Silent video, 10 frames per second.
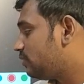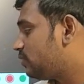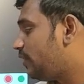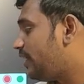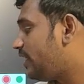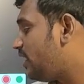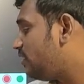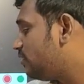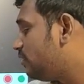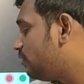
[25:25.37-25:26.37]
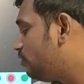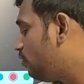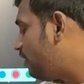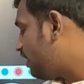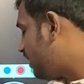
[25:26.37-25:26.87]
So again,
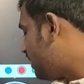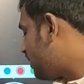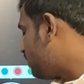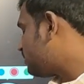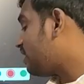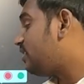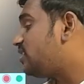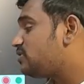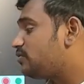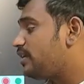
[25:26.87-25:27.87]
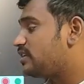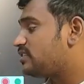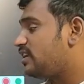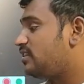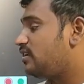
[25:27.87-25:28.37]
newly created centers, we
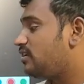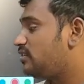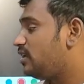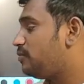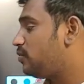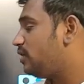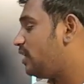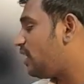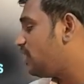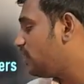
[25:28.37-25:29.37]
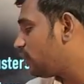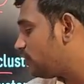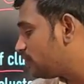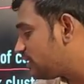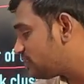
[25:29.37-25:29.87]
assign them to their
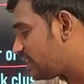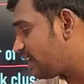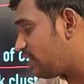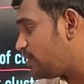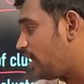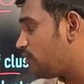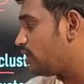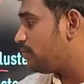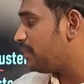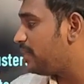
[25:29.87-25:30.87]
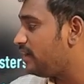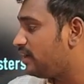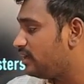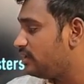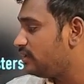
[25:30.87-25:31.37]
closest. Again, we have to
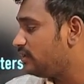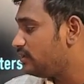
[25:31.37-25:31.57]
implement.